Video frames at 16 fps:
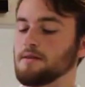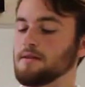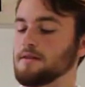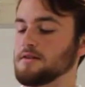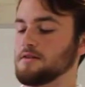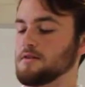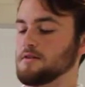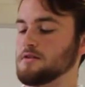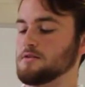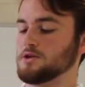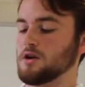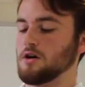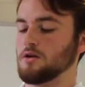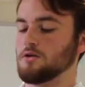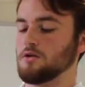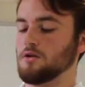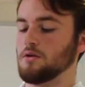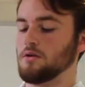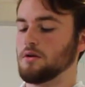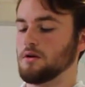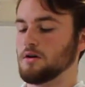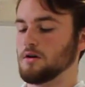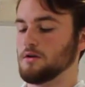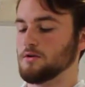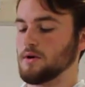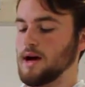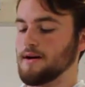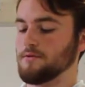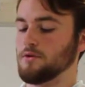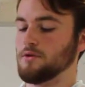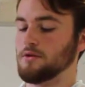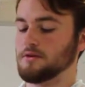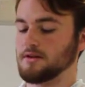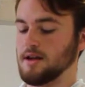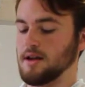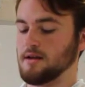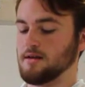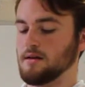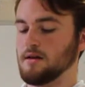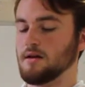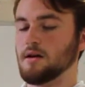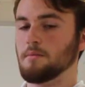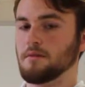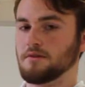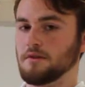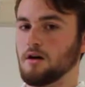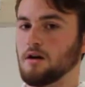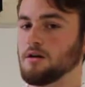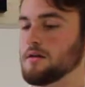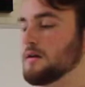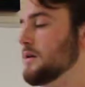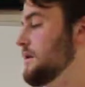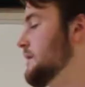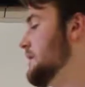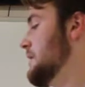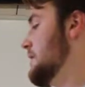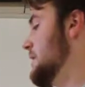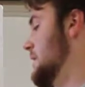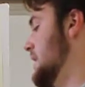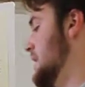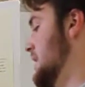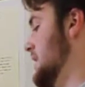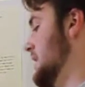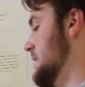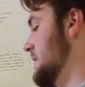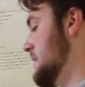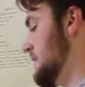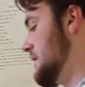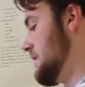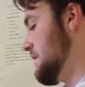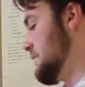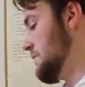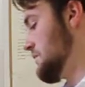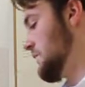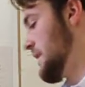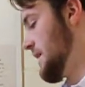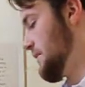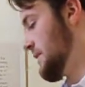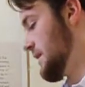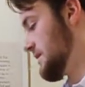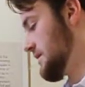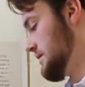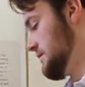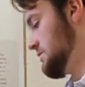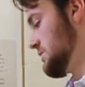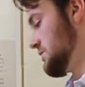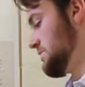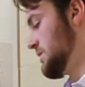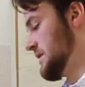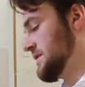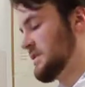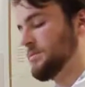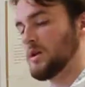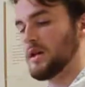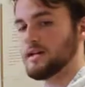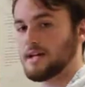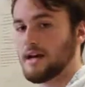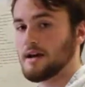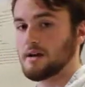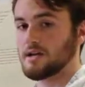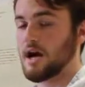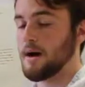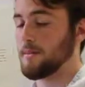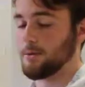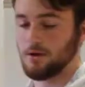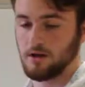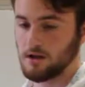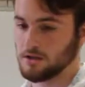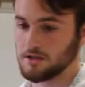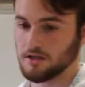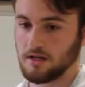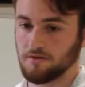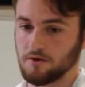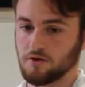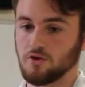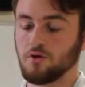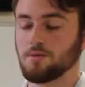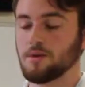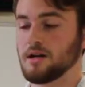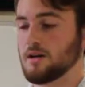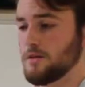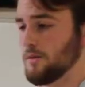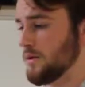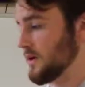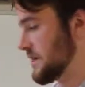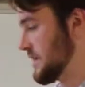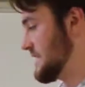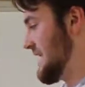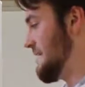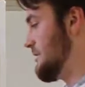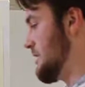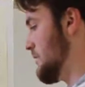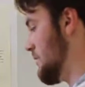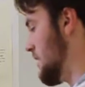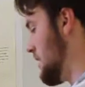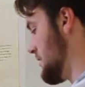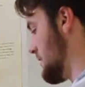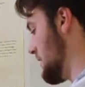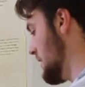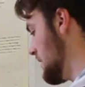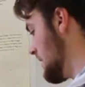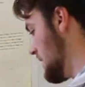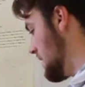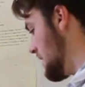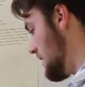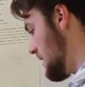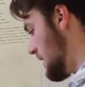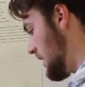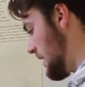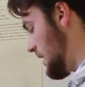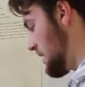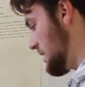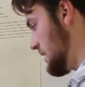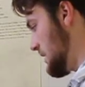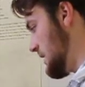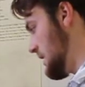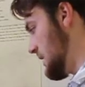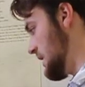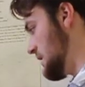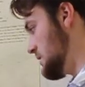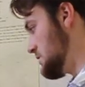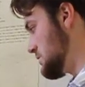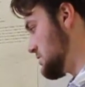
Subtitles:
This is charcoal, gravel, sand, salt, and the way it works is you just put a simple intake on top where you can just even scoop it into the contaminated water, and it